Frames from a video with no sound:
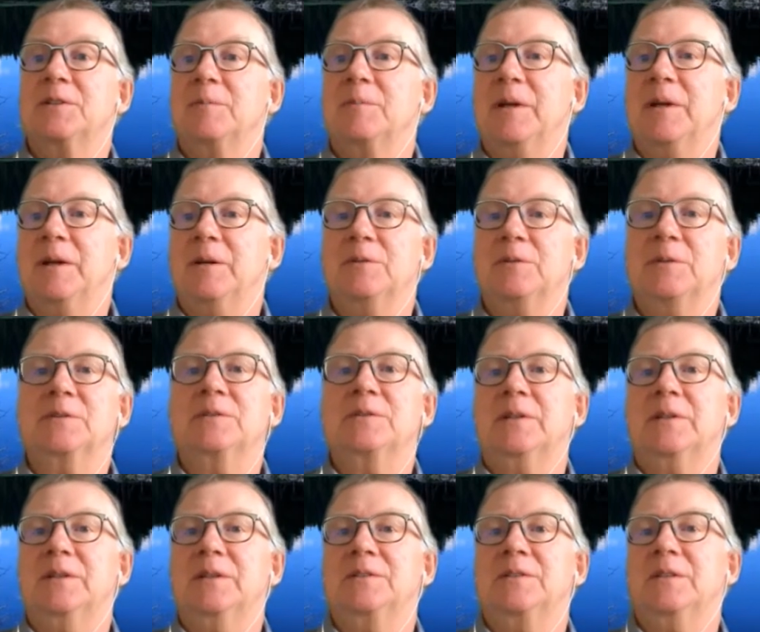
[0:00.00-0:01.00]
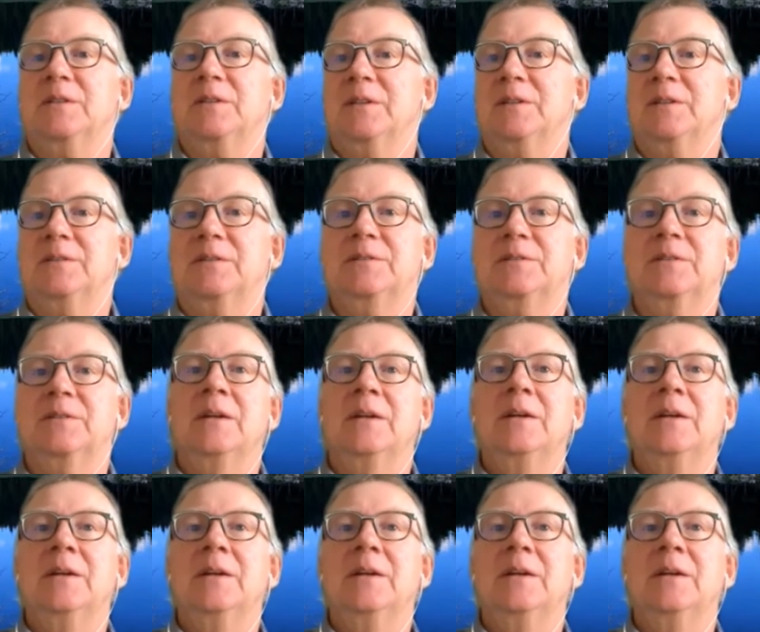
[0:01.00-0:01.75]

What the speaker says: I mean, it's